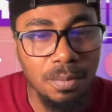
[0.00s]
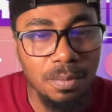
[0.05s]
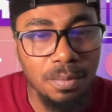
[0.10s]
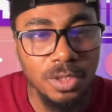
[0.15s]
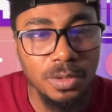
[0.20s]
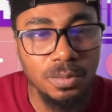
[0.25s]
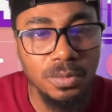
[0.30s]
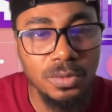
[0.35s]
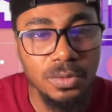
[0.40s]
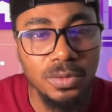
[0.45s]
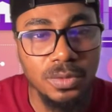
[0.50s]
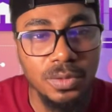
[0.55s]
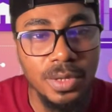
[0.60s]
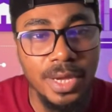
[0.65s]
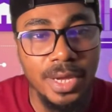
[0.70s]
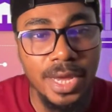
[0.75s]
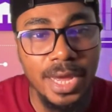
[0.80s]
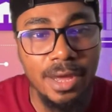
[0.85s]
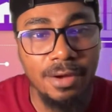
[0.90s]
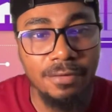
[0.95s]
possible
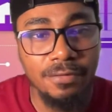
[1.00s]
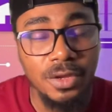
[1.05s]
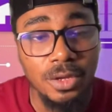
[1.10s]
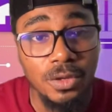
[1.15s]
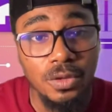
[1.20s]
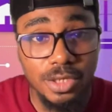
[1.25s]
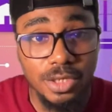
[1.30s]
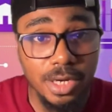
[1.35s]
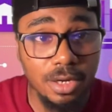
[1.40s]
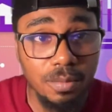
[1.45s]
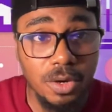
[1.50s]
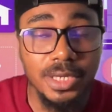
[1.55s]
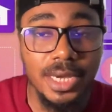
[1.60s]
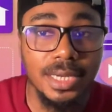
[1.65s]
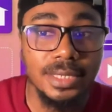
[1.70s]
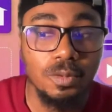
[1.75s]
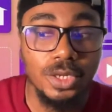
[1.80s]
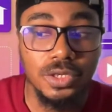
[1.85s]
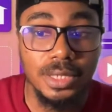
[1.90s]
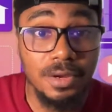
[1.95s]
to have your
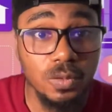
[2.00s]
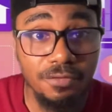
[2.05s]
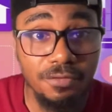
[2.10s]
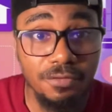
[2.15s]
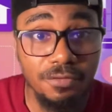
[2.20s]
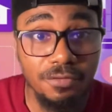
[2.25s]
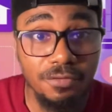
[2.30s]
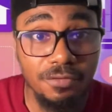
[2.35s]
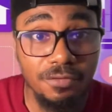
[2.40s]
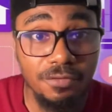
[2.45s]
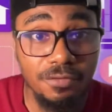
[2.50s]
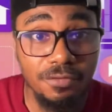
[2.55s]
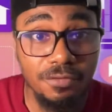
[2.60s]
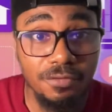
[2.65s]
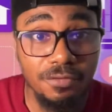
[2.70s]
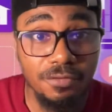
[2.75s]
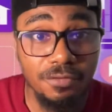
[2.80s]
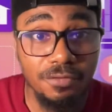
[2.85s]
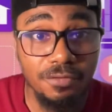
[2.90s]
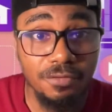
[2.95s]
channel monetized with
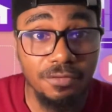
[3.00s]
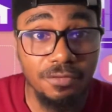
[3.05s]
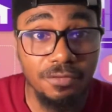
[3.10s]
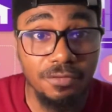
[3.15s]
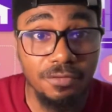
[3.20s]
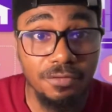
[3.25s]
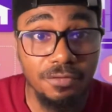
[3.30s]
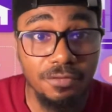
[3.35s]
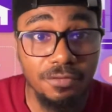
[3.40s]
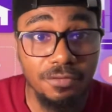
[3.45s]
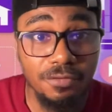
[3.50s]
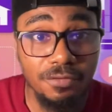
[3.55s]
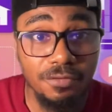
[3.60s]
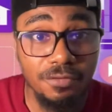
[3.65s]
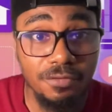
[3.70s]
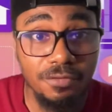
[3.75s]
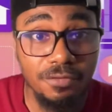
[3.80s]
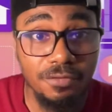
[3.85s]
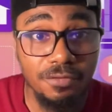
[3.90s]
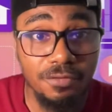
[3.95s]
just 3,000
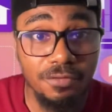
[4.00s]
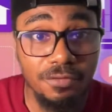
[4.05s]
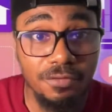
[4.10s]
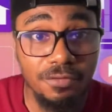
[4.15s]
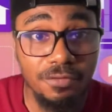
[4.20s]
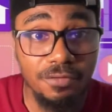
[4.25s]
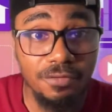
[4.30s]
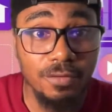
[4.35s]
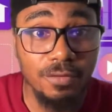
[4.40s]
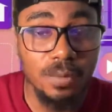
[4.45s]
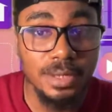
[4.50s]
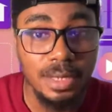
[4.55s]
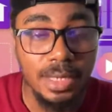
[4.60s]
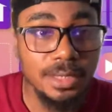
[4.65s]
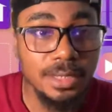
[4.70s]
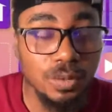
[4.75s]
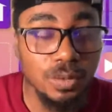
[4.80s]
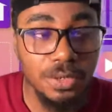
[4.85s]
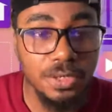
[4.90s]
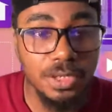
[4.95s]
watch hours and 500
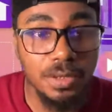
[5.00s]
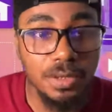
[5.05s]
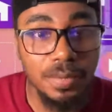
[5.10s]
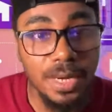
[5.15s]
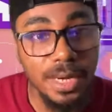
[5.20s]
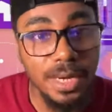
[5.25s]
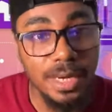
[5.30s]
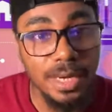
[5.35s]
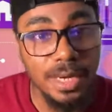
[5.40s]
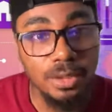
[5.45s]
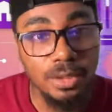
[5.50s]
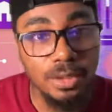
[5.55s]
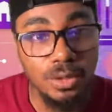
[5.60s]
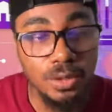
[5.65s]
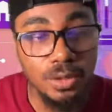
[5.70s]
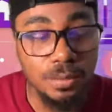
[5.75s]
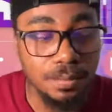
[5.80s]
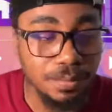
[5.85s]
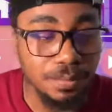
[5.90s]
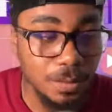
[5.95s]
subscribers. I think that's
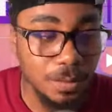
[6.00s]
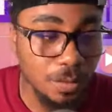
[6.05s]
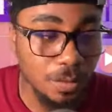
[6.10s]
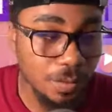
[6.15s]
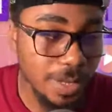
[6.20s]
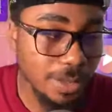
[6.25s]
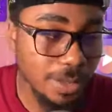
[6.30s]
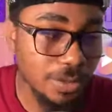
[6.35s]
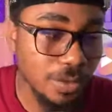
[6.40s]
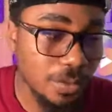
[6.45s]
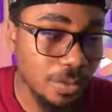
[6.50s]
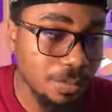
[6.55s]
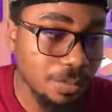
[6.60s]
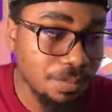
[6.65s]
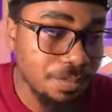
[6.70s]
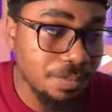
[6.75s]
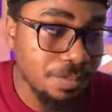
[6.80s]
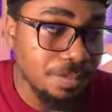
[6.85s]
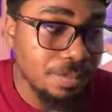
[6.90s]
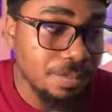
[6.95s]
like the new policy
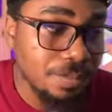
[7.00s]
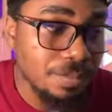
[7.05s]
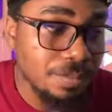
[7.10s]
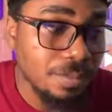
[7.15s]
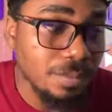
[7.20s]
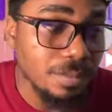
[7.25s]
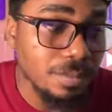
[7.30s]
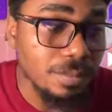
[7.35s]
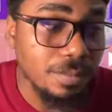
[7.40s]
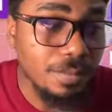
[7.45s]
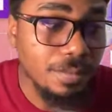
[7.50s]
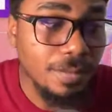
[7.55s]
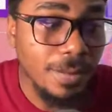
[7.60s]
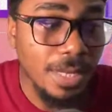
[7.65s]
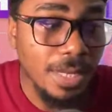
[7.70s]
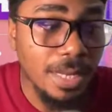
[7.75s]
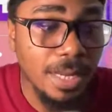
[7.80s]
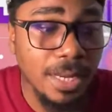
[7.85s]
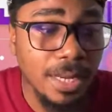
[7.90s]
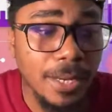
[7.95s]
by YouTube, right?
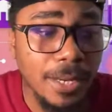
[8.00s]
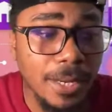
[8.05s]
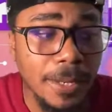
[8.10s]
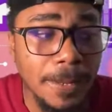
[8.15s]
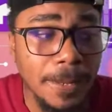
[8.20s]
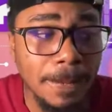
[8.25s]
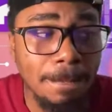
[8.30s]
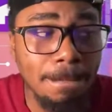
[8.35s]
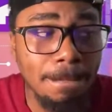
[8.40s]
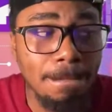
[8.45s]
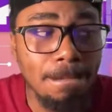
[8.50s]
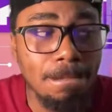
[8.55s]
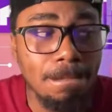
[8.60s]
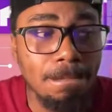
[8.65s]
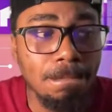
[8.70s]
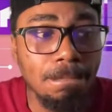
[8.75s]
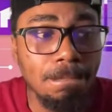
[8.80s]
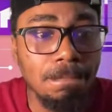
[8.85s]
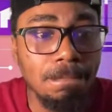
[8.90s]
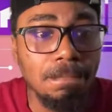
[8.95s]
So
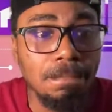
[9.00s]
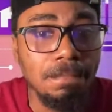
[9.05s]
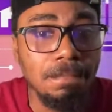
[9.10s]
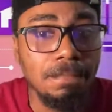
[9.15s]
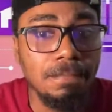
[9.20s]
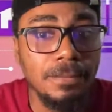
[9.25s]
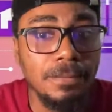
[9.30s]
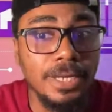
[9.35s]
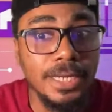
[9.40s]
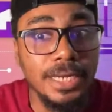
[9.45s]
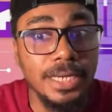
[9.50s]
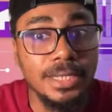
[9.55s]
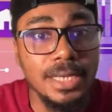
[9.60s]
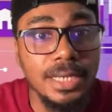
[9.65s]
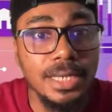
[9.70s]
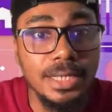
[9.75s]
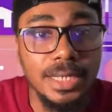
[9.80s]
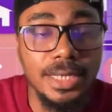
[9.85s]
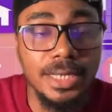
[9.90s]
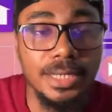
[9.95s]
um,
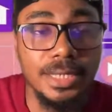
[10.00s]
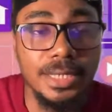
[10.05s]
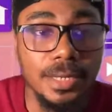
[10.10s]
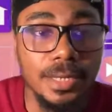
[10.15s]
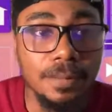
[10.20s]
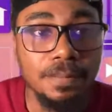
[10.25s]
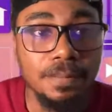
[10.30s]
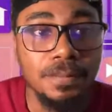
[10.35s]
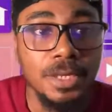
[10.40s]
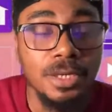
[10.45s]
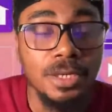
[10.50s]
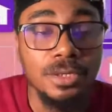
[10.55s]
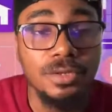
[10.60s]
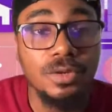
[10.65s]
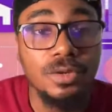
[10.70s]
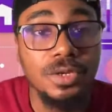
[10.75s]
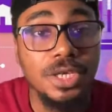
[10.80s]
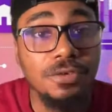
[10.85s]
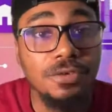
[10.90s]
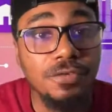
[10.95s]
yeah, that's like the idea.
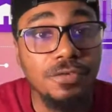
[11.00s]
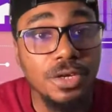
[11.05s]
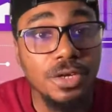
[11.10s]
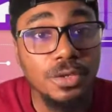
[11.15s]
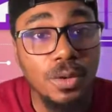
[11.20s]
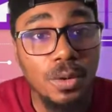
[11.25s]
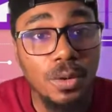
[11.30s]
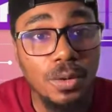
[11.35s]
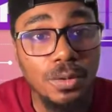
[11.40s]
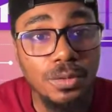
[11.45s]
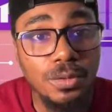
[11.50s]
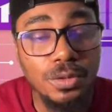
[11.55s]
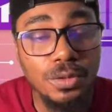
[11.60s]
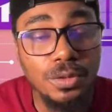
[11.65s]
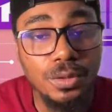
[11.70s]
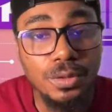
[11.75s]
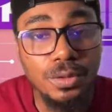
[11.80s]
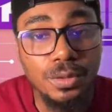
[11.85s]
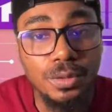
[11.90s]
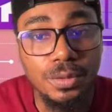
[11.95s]
So if at all
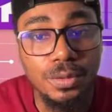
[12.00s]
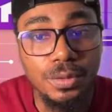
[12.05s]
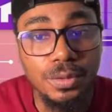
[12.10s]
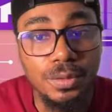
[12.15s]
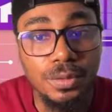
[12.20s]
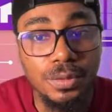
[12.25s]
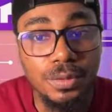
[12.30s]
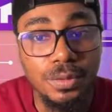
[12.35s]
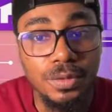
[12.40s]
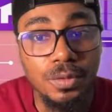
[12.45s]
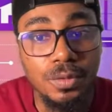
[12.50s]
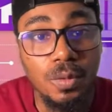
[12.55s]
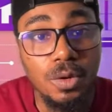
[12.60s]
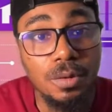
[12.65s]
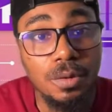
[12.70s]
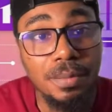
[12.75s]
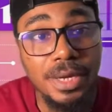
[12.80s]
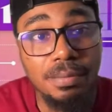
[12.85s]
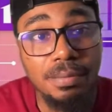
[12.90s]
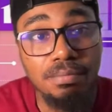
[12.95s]
you want to
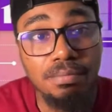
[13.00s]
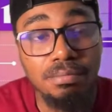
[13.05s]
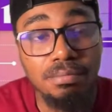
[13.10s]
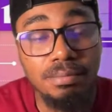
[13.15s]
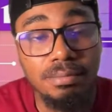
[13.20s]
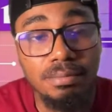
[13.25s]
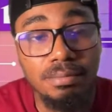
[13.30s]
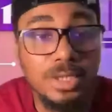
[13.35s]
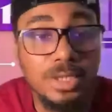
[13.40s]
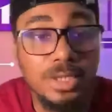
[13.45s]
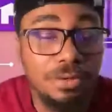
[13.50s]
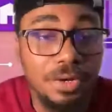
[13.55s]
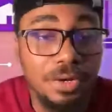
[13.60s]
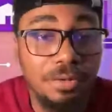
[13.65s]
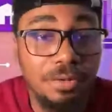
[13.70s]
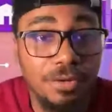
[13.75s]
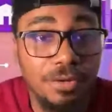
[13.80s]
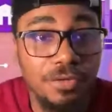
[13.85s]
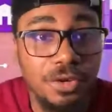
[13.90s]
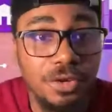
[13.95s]
make generate
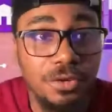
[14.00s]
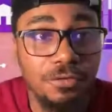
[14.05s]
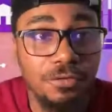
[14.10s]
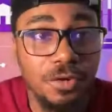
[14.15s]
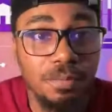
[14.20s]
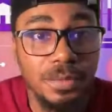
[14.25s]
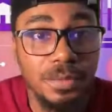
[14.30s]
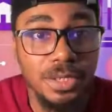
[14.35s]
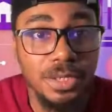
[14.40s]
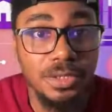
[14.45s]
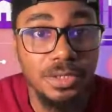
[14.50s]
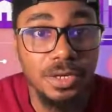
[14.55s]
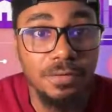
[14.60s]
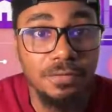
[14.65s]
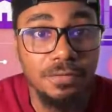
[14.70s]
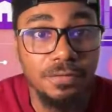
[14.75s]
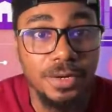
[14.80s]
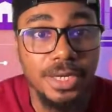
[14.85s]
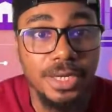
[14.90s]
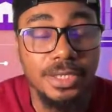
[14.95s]
revenue from this stuff,
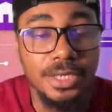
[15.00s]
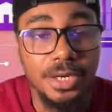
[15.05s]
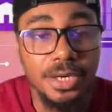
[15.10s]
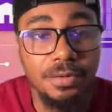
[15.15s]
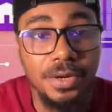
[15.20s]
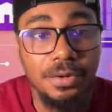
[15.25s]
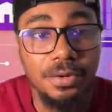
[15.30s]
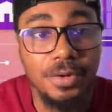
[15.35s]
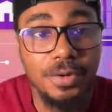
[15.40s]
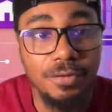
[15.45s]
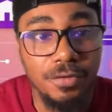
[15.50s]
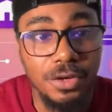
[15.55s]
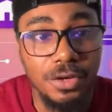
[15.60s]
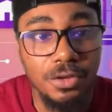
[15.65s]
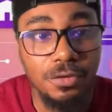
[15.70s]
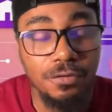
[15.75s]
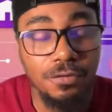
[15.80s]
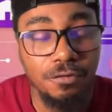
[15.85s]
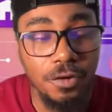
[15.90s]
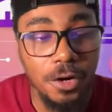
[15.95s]
right? Generate revenue
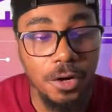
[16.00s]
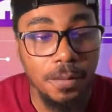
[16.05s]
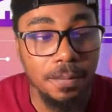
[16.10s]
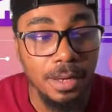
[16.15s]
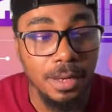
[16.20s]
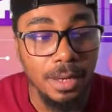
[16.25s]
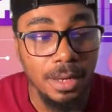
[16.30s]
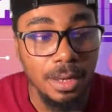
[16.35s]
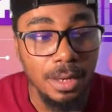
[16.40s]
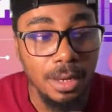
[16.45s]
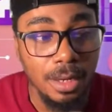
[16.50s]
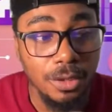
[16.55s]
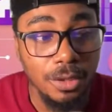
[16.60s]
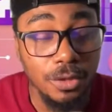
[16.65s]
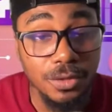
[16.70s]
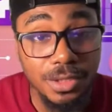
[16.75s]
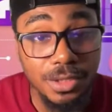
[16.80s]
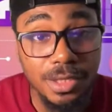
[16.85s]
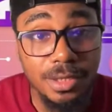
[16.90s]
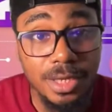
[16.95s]
from your
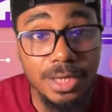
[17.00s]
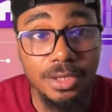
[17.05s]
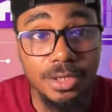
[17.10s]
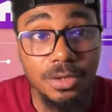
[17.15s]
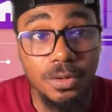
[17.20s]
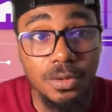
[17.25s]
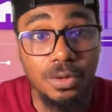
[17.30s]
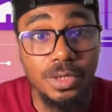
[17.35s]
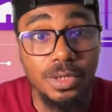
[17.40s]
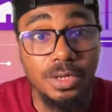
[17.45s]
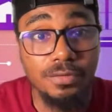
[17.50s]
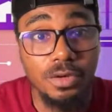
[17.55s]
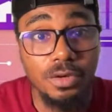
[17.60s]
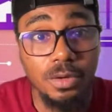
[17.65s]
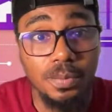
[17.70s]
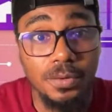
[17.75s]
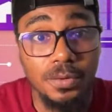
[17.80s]
skill as a Nocode developer. First